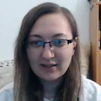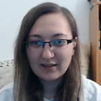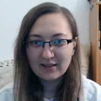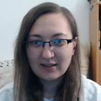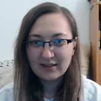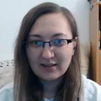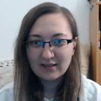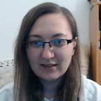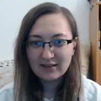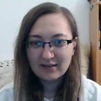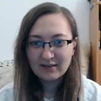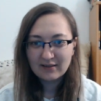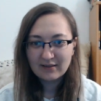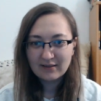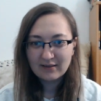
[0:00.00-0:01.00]

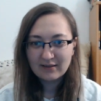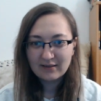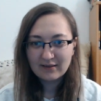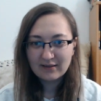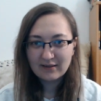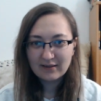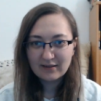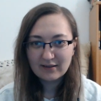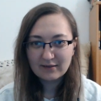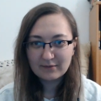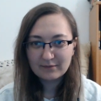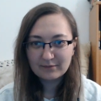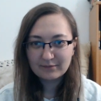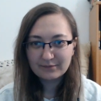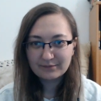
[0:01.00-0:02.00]

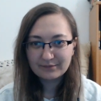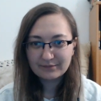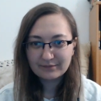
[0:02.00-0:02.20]
No one is speaking in this clip.